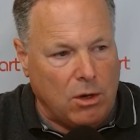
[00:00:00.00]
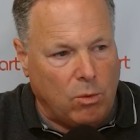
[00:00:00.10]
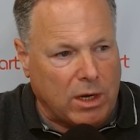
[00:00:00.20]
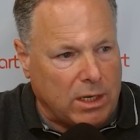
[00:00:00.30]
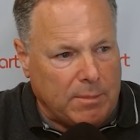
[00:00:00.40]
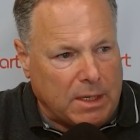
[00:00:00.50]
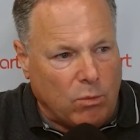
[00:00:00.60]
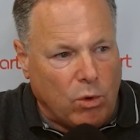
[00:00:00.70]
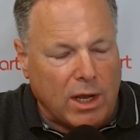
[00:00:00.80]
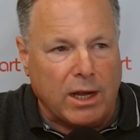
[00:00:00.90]
what i mean
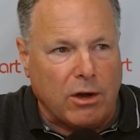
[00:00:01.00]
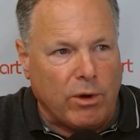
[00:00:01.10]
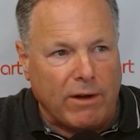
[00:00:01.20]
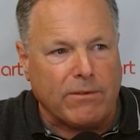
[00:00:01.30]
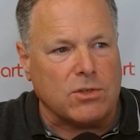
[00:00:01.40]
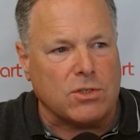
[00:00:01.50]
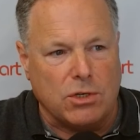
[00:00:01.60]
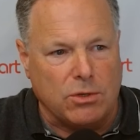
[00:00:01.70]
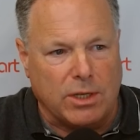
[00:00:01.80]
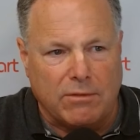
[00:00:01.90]
what kind of reference are
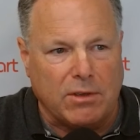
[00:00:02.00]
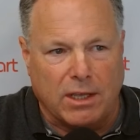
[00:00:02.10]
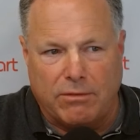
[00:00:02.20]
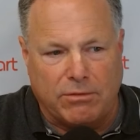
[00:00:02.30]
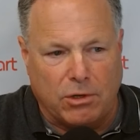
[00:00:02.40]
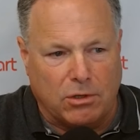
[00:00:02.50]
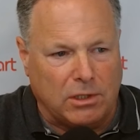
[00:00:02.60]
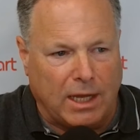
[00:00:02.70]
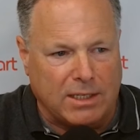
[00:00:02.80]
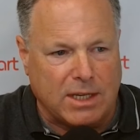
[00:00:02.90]
you giving if your
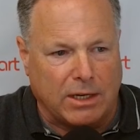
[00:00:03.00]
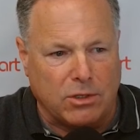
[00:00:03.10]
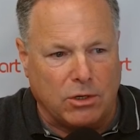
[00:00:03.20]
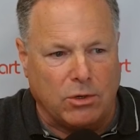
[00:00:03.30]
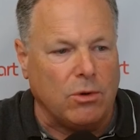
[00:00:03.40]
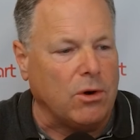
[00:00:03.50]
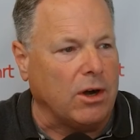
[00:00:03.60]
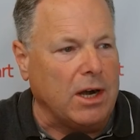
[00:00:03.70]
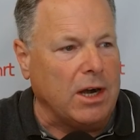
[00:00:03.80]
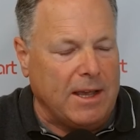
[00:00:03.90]
lines out your door